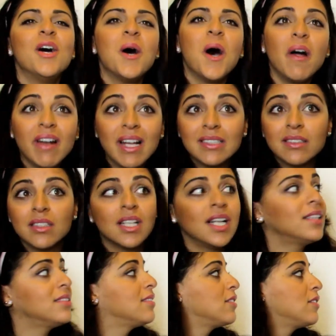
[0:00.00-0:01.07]
Alright,
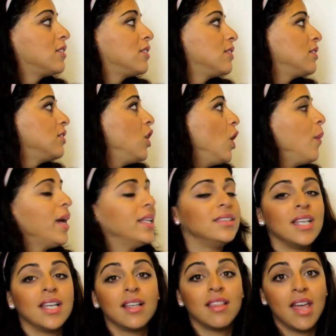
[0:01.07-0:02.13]
let's go and
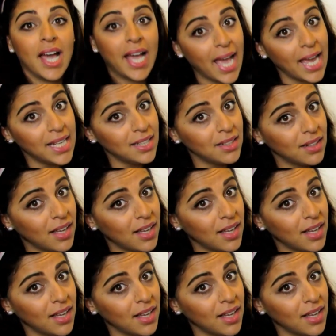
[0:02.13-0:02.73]
take the ghayn.